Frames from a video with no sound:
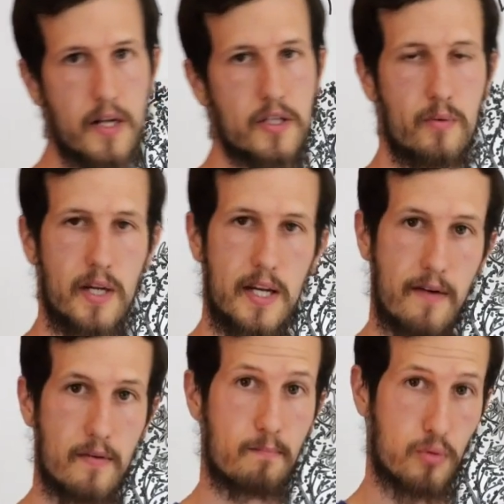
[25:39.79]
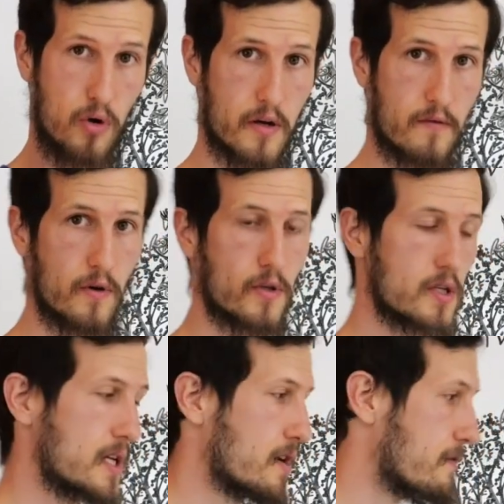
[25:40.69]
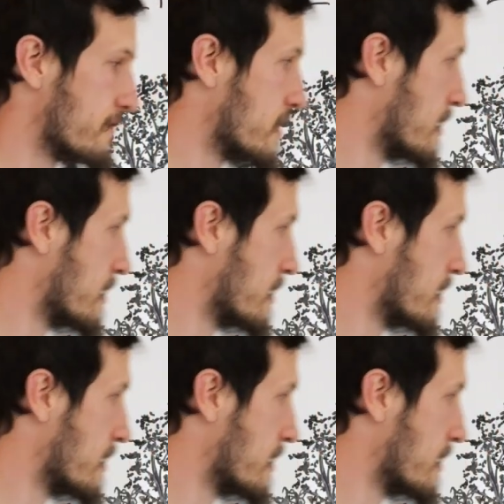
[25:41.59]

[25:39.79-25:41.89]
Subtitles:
and so we need to have a broad diversity of